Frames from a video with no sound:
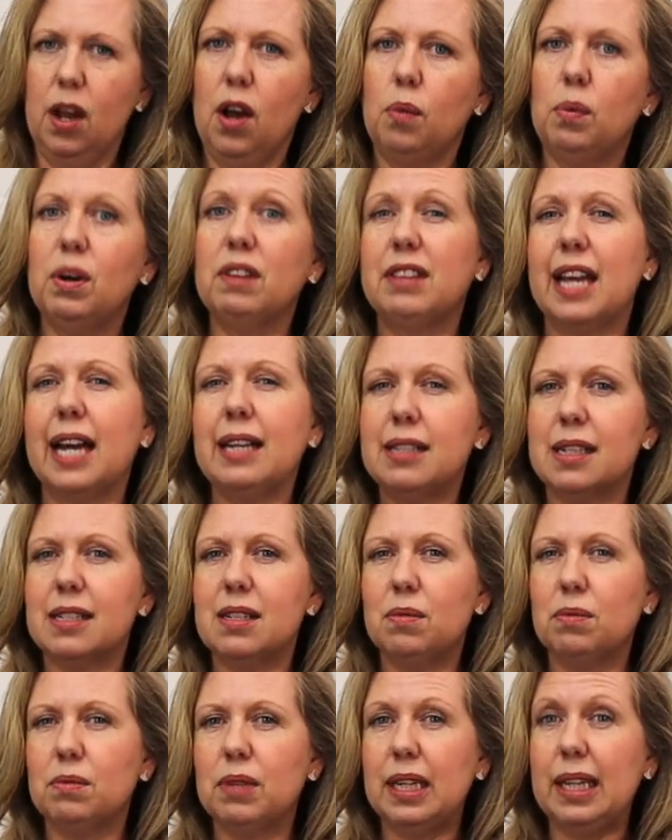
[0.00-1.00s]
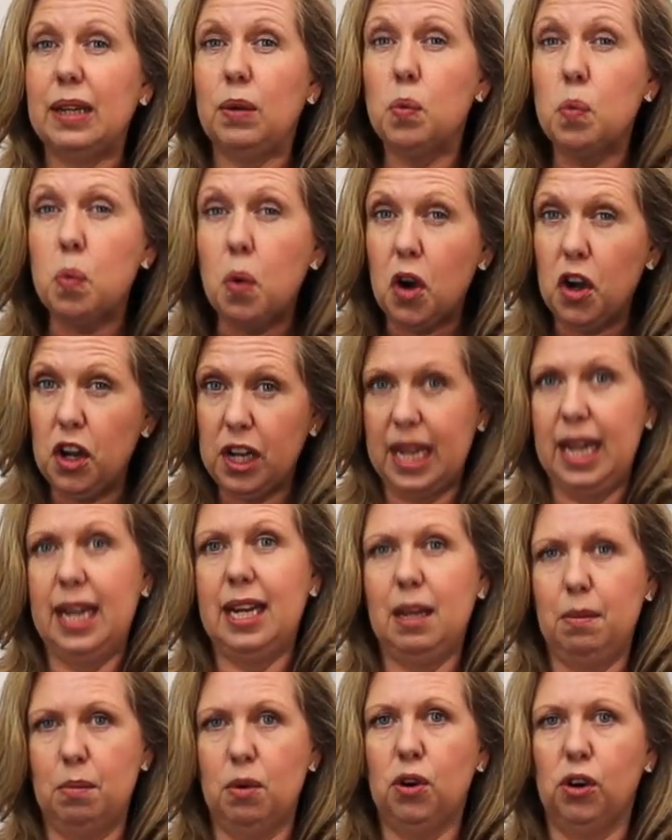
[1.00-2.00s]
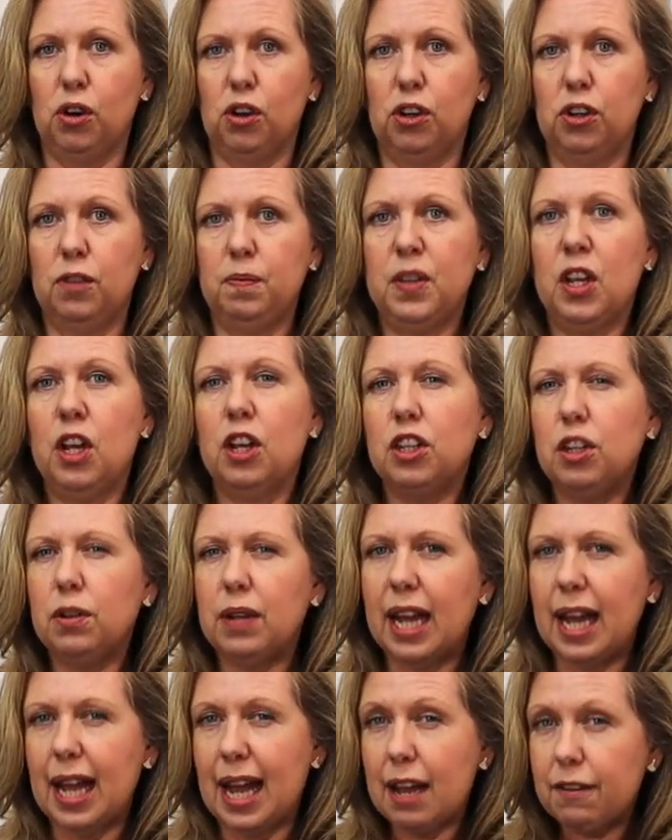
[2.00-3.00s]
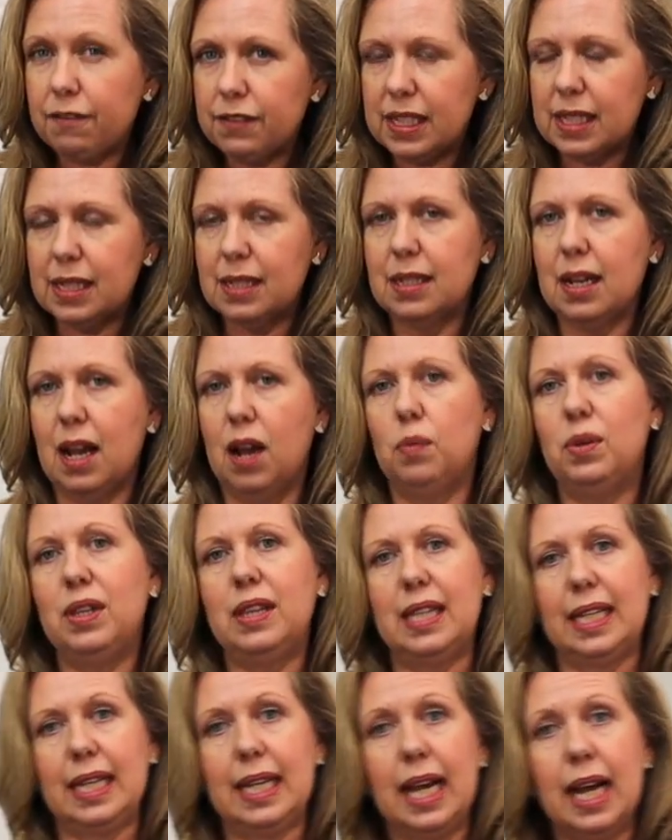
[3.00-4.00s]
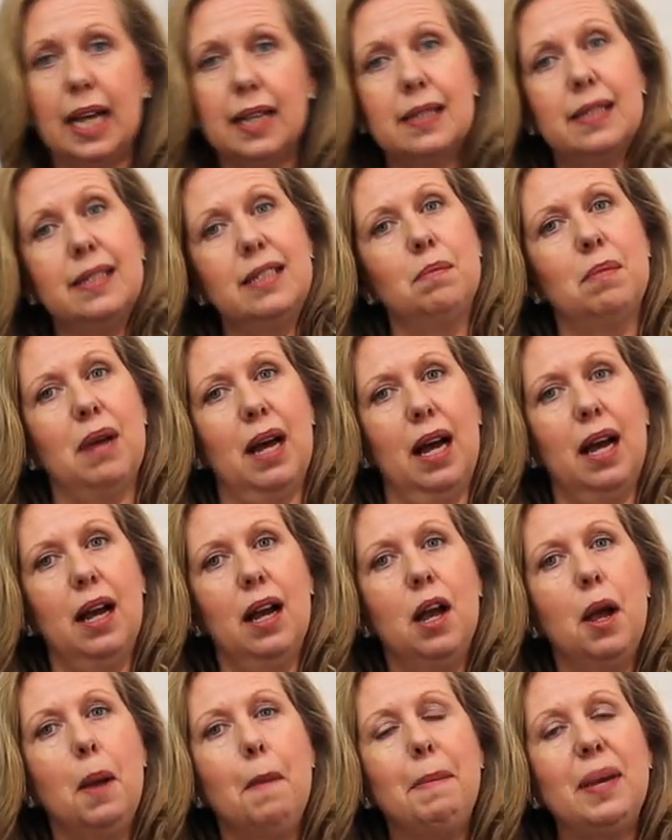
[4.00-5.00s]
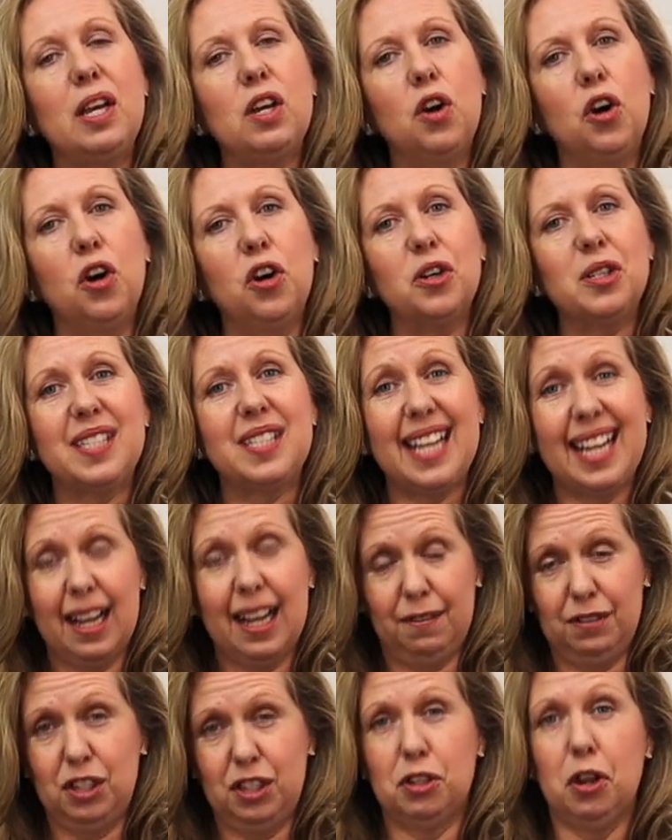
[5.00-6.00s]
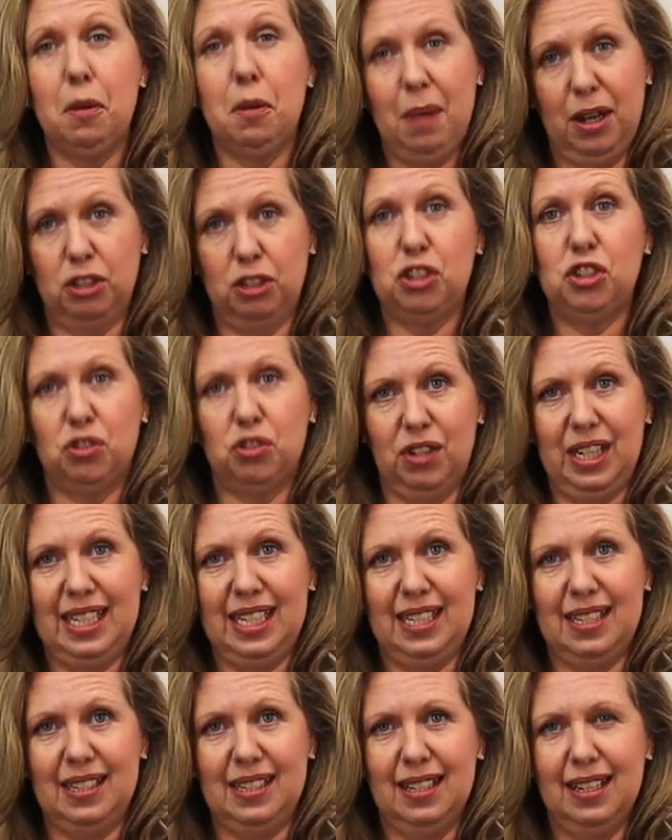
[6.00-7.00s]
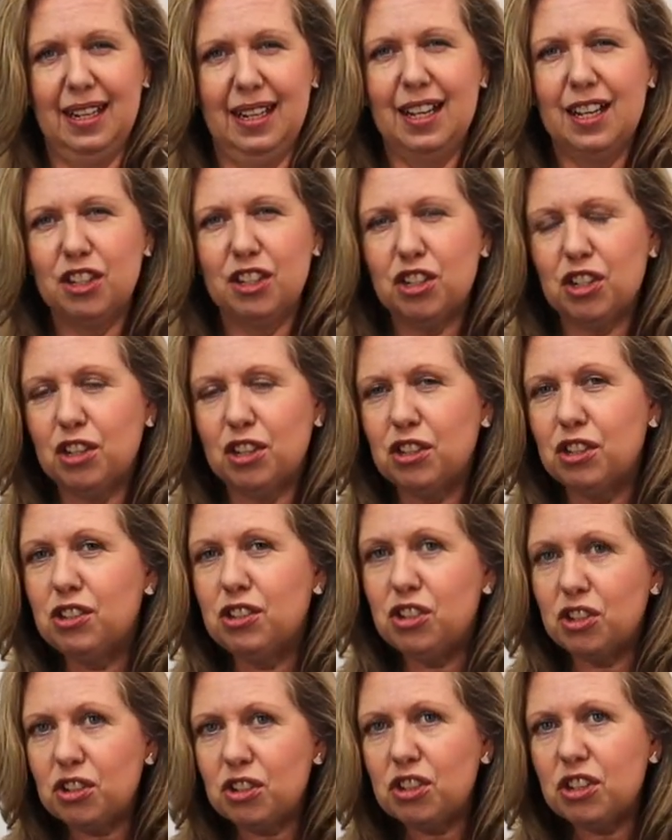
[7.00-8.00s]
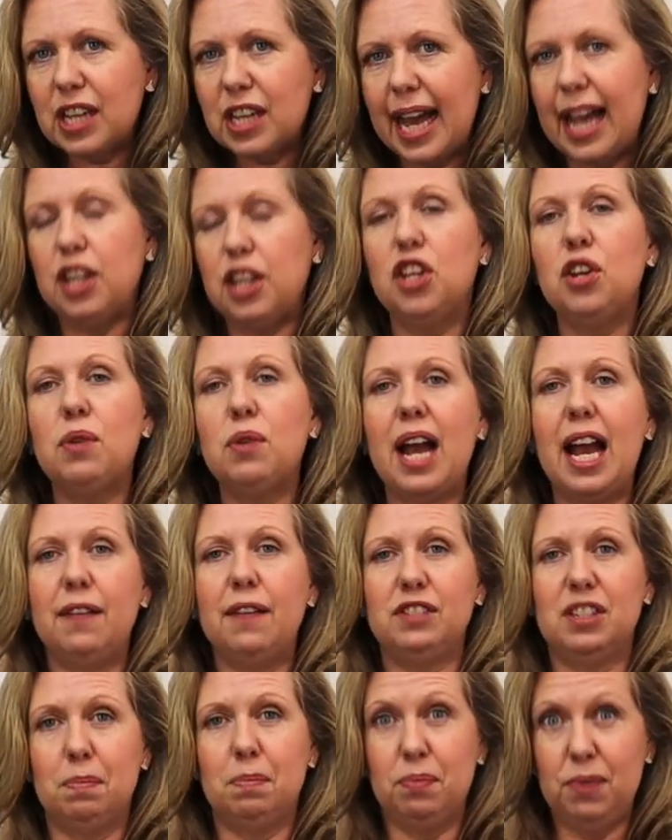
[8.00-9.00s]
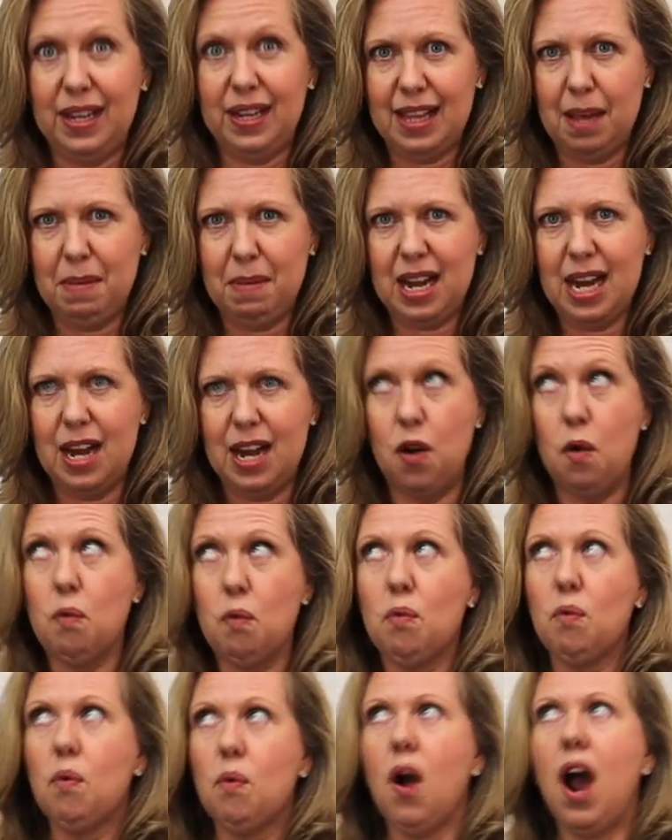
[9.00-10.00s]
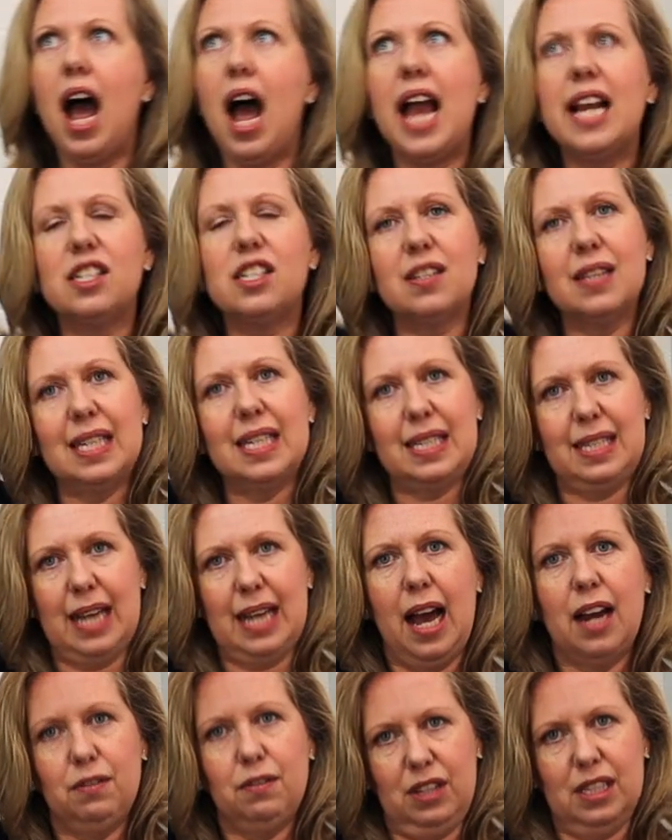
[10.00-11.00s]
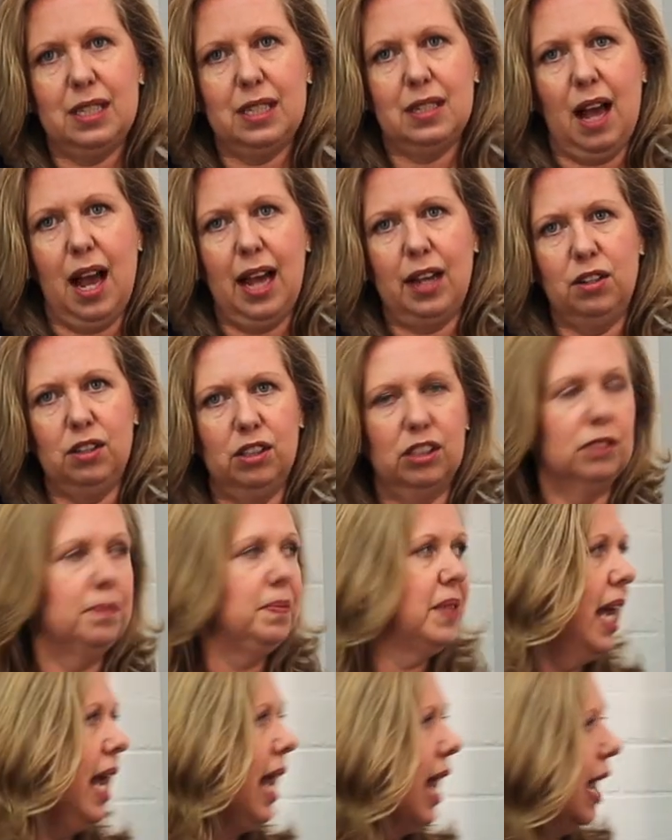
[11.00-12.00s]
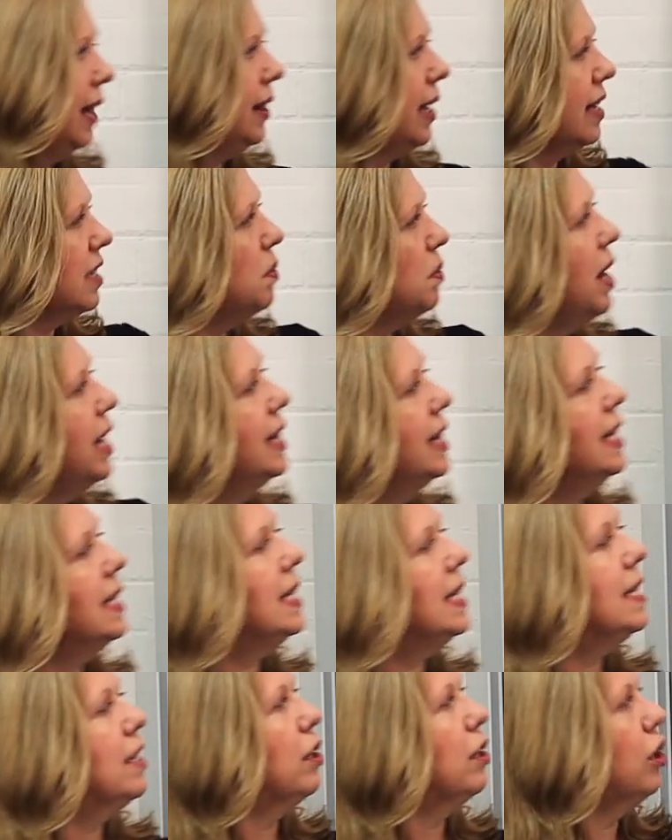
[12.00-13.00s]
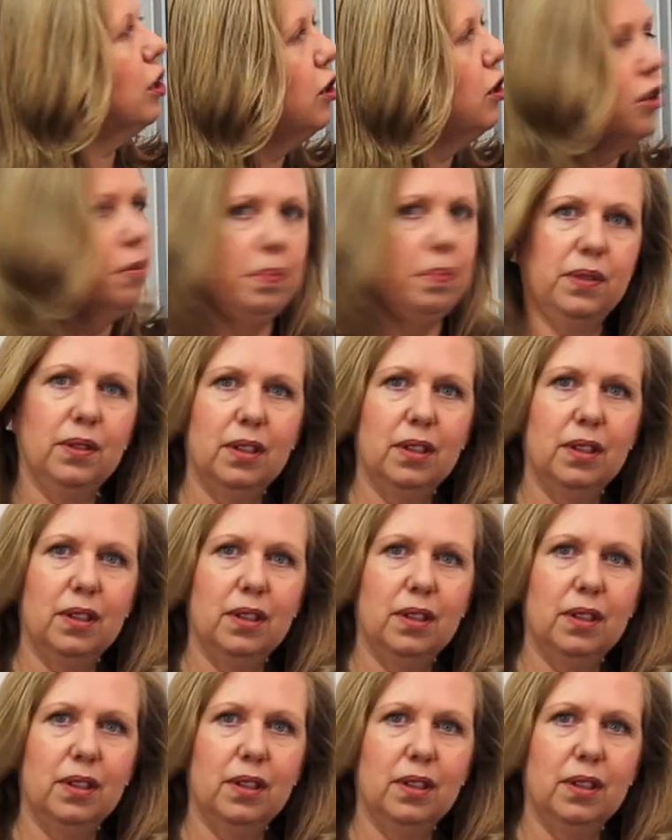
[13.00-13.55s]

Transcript: Well, that doesn't really work anymore. You have to start with the customer because they have so much choice. So to do that, you have to bring them in right to the start of the cycle. And that's why this is a loop.